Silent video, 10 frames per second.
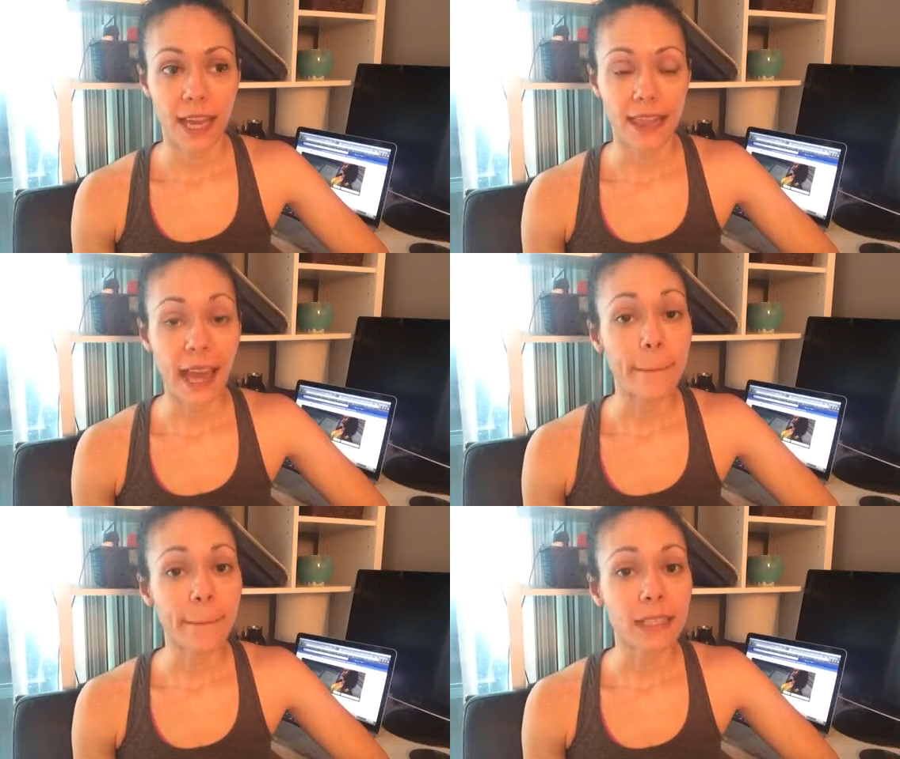
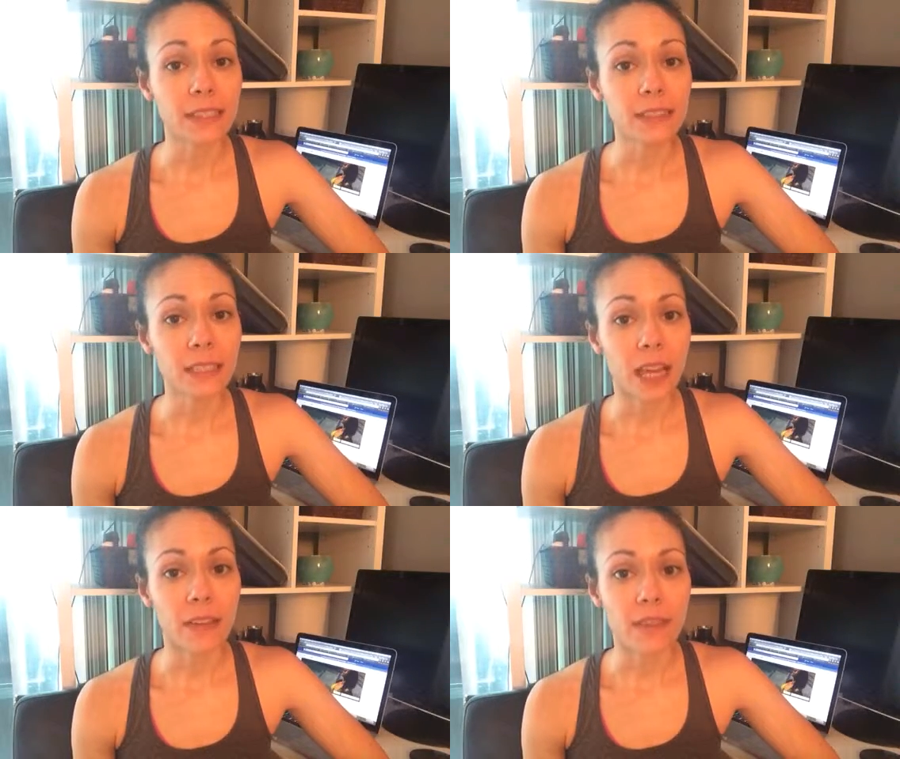That
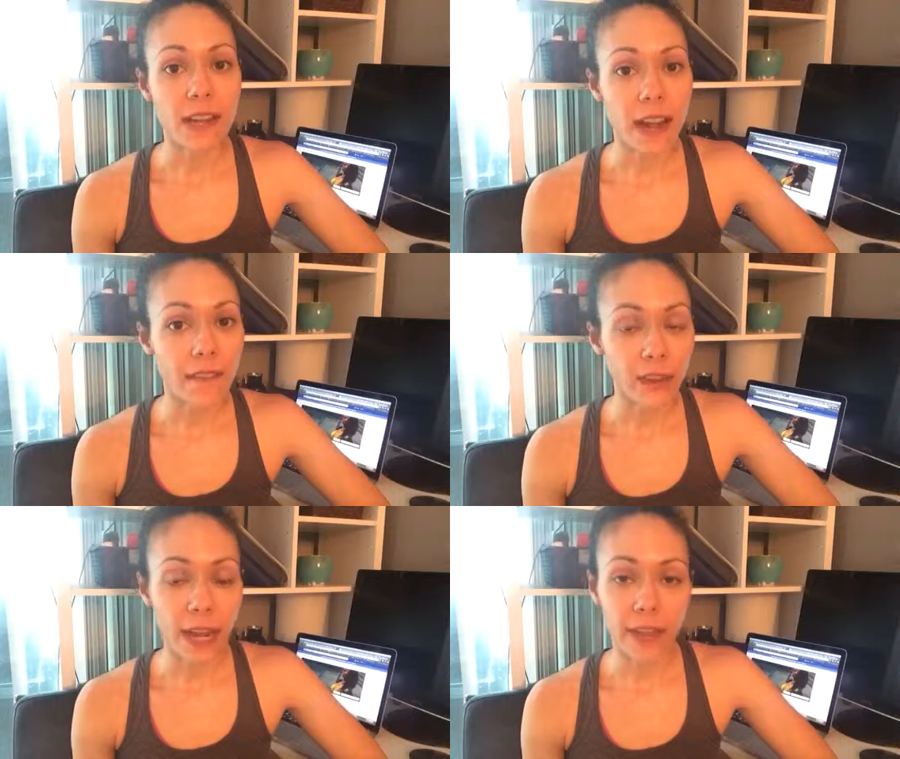means I've
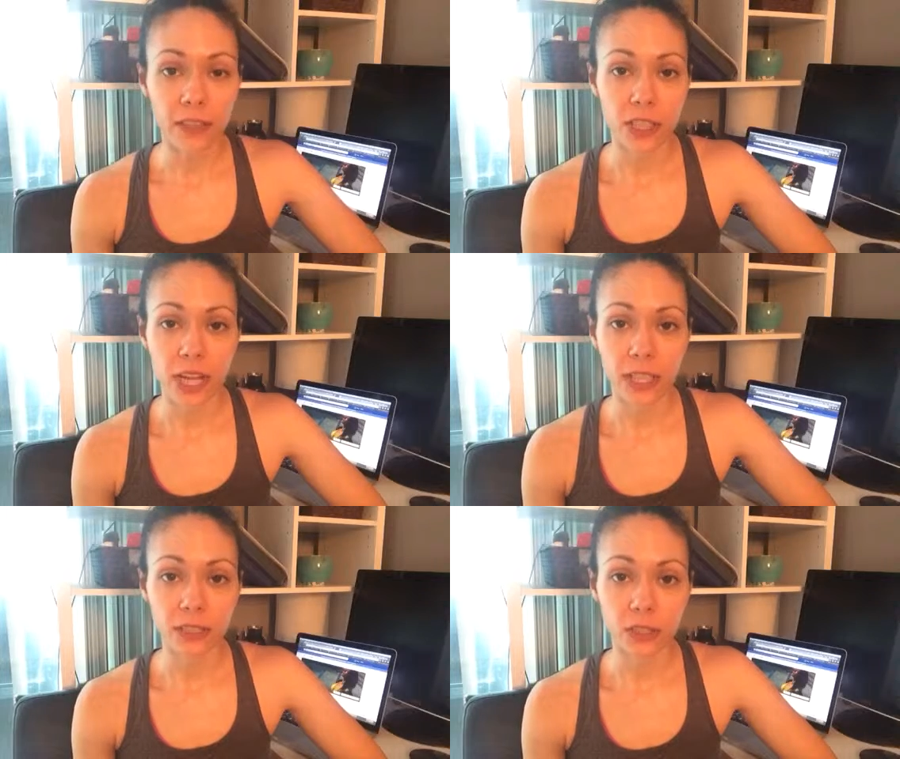never had the
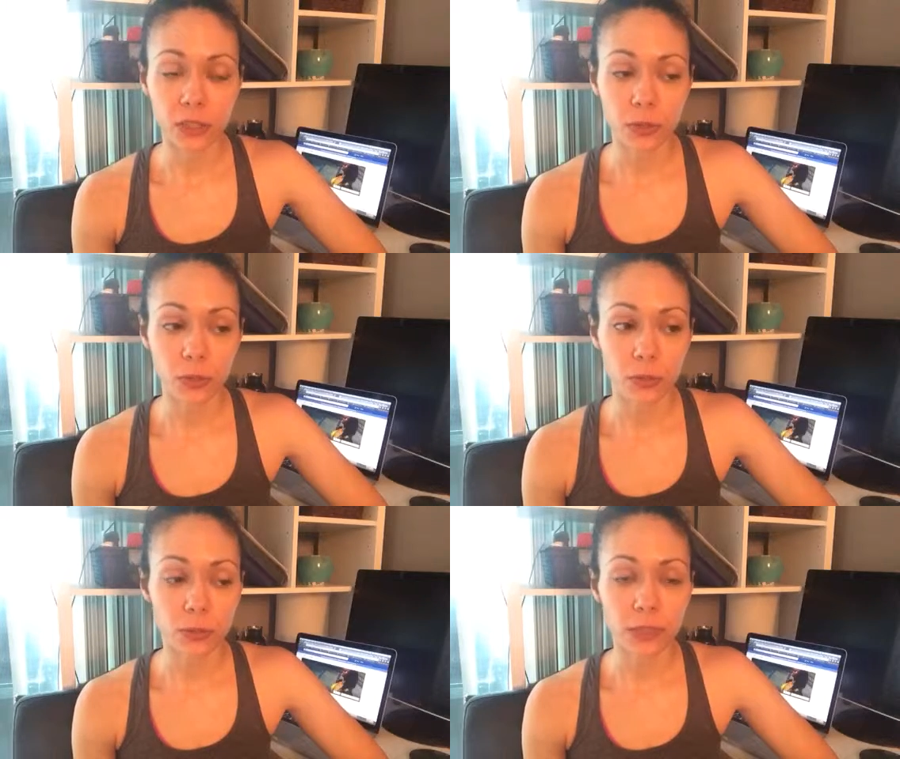chance to
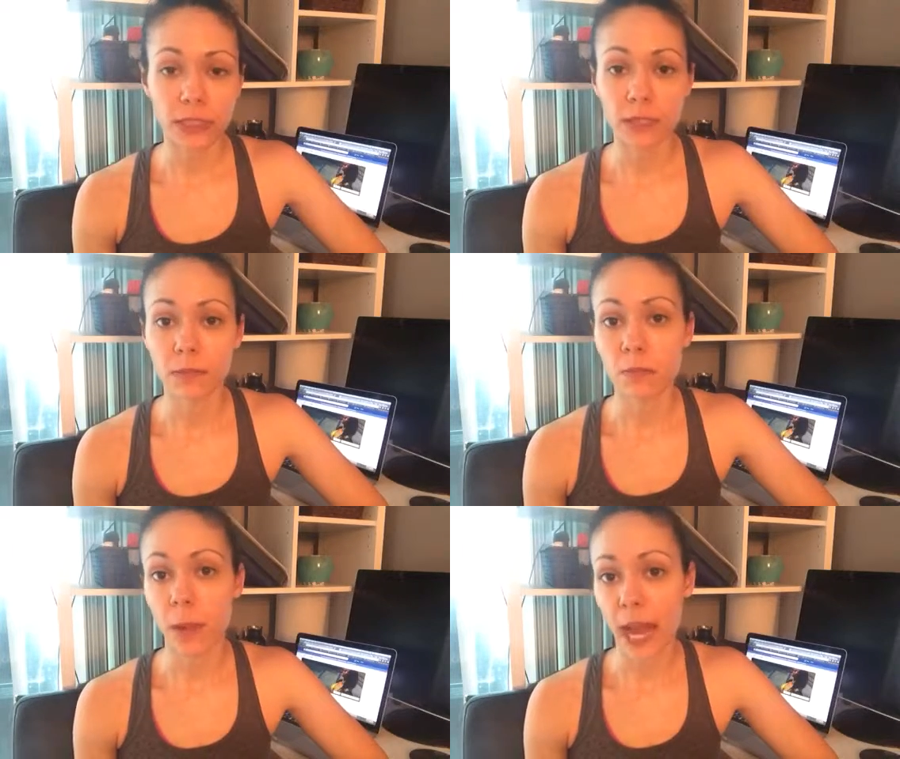really
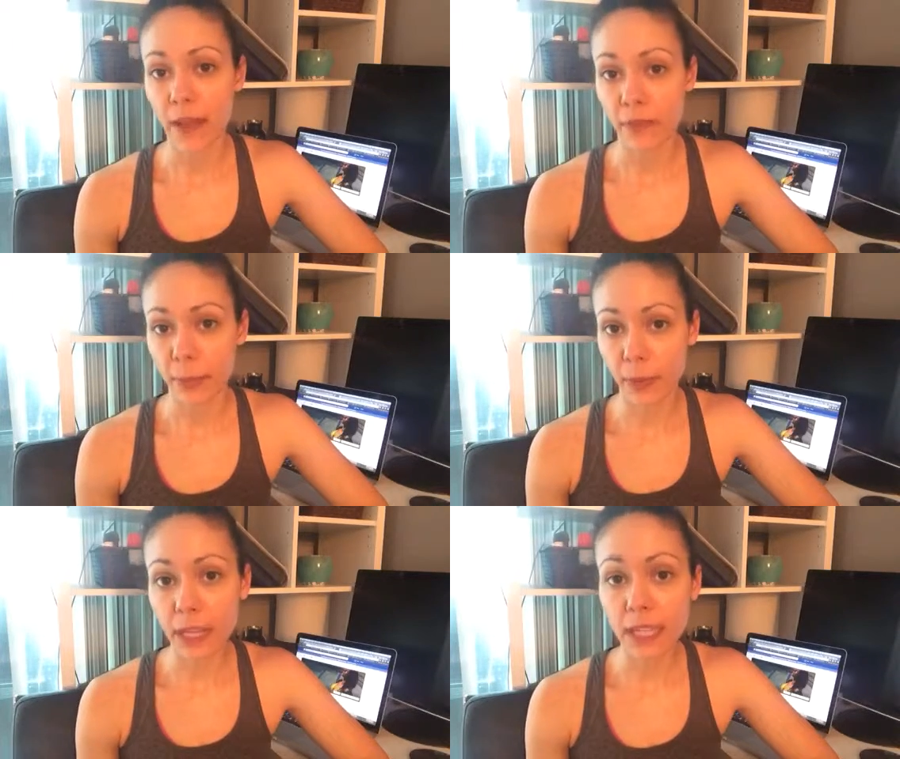have a
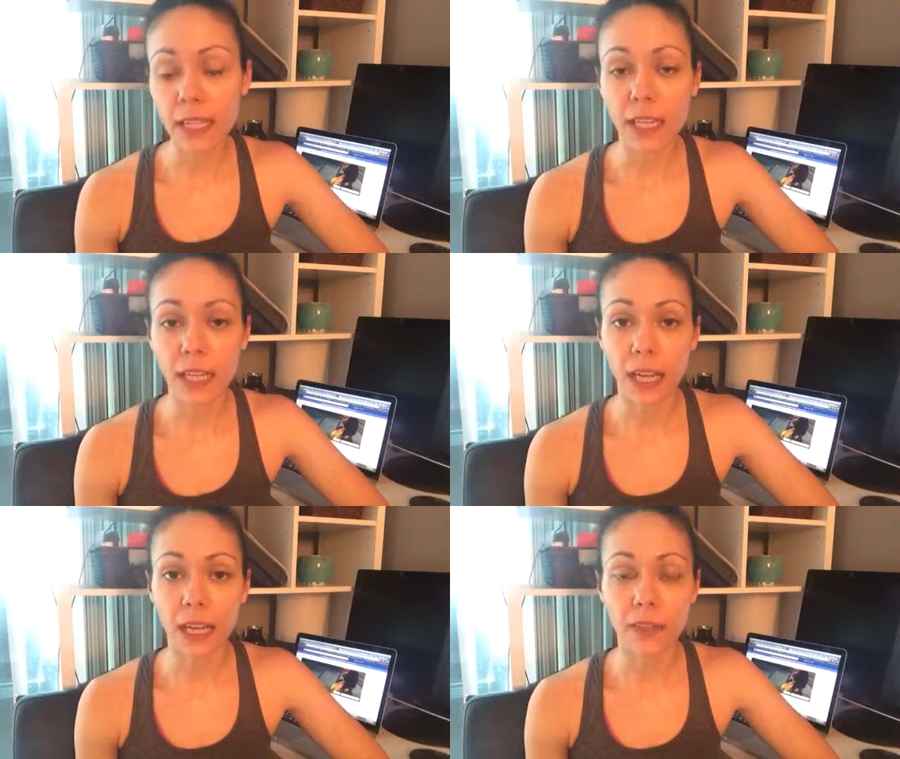break
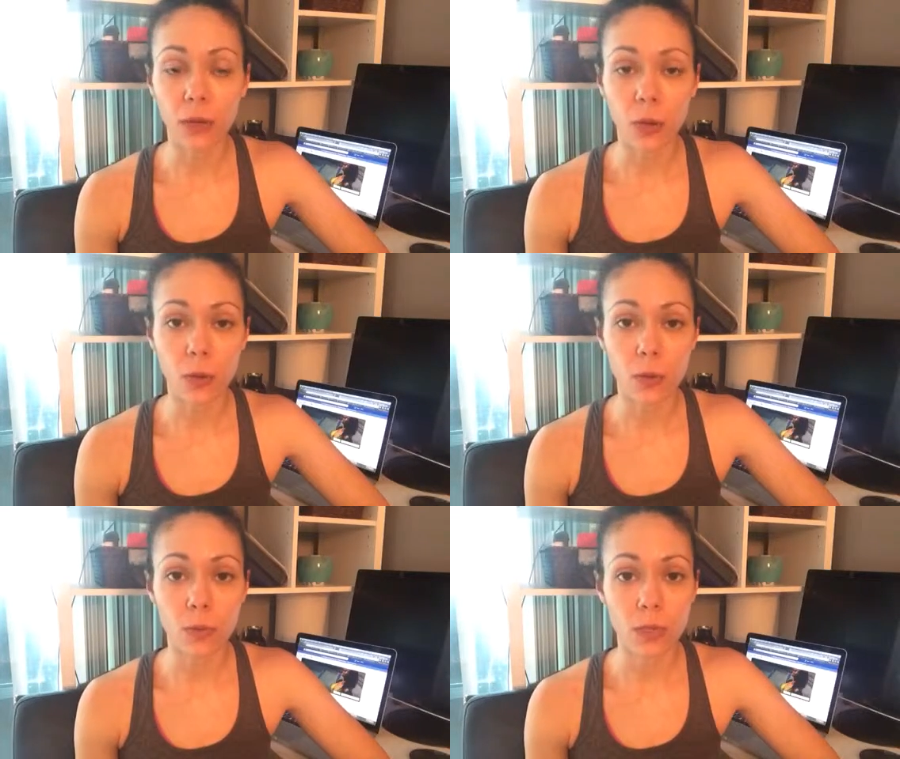and kind of
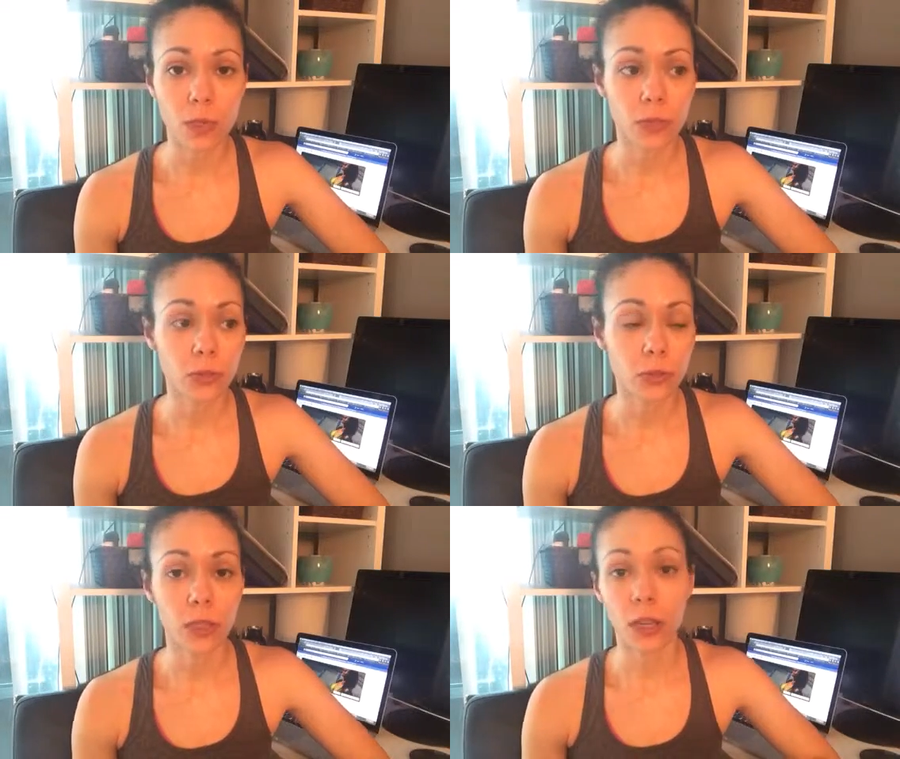go
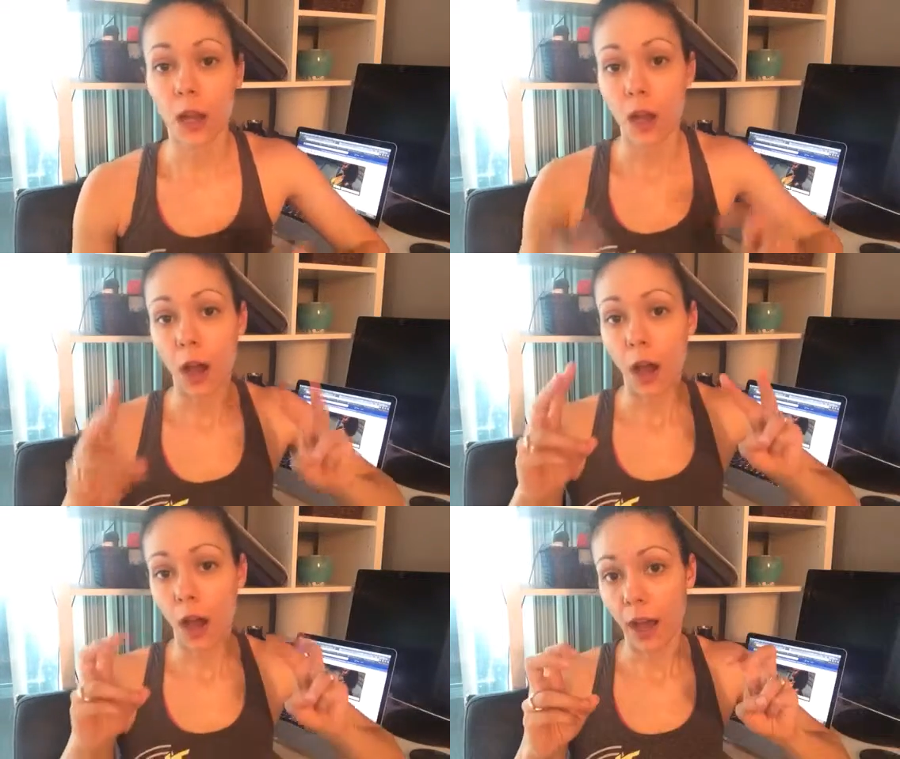sort of
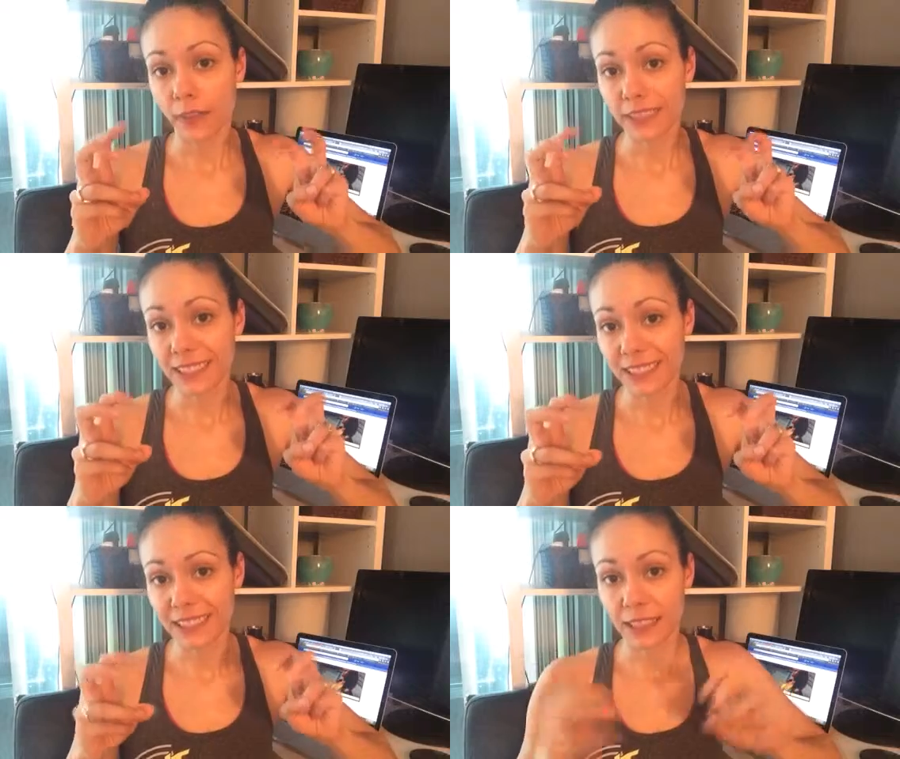off
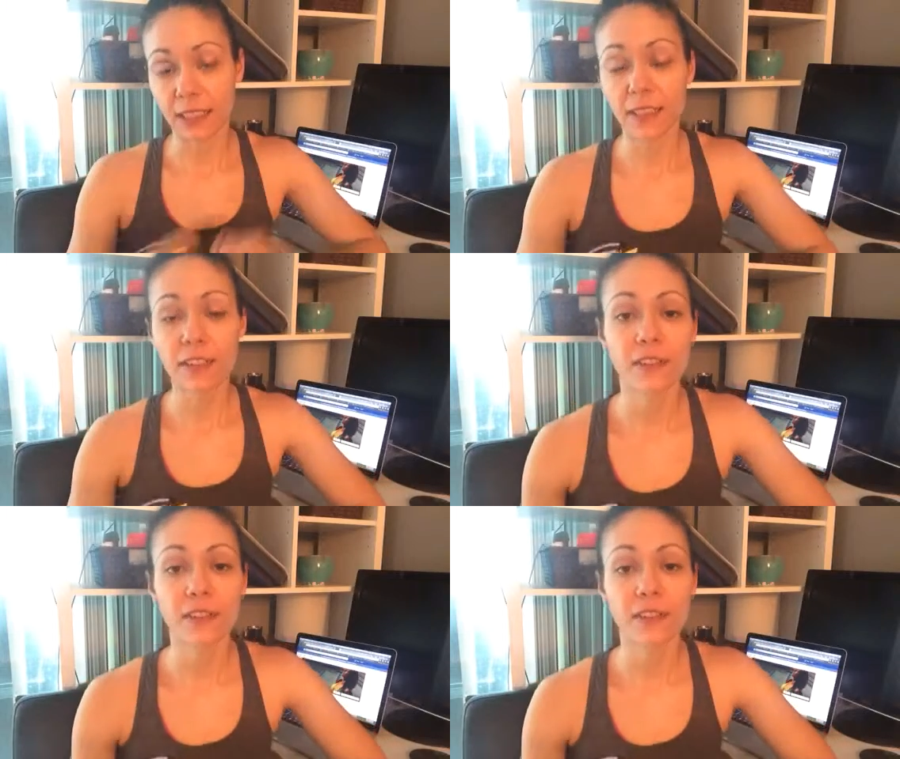season